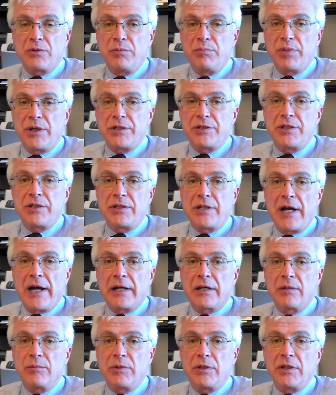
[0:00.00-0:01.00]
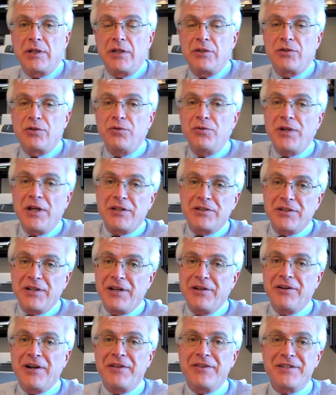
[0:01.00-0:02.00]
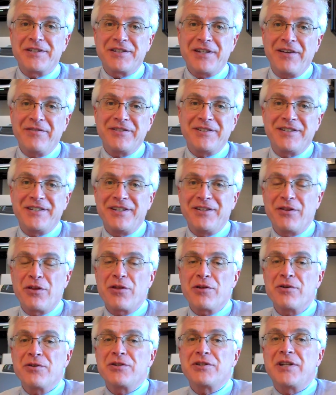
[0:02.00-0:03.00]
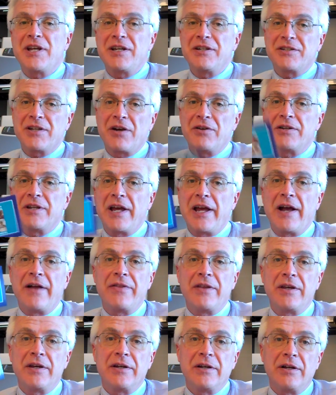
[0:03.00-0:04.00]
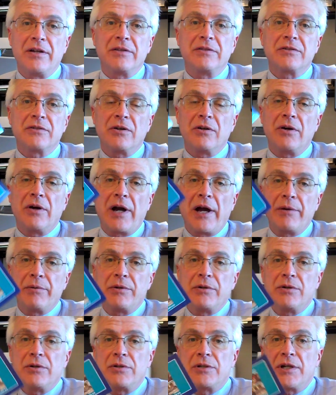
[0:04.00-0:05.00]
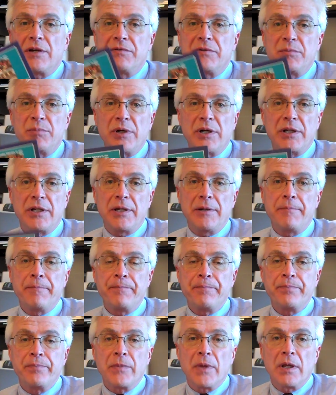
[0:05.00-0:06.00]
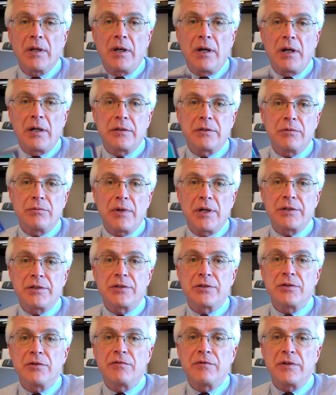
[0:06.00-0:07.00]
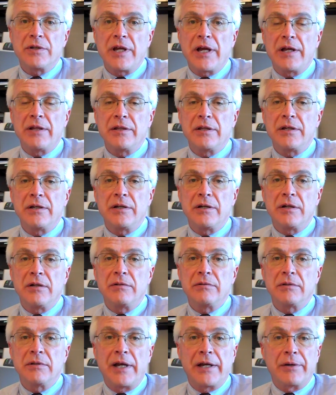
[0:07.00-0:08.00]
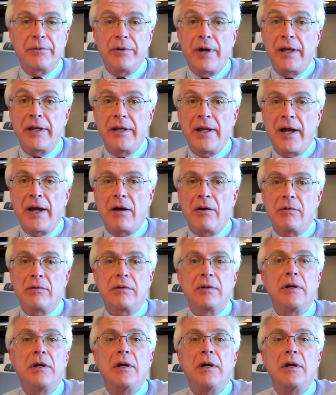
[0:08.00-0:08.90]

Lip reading: actual budget document. And then 2 days later, on the 17th, Thursday, is our Day on the Hill. So I would urge everybody to register for Day on the Hill like right now,